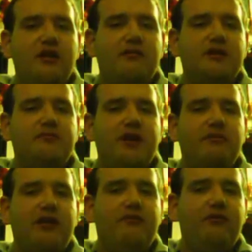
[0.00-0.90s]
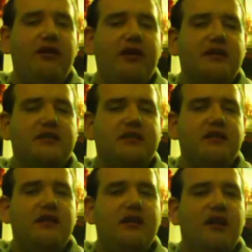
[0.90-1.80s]
them as being my friends.
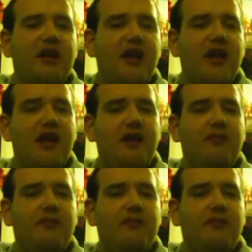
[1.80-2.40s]
So I think Chris is saying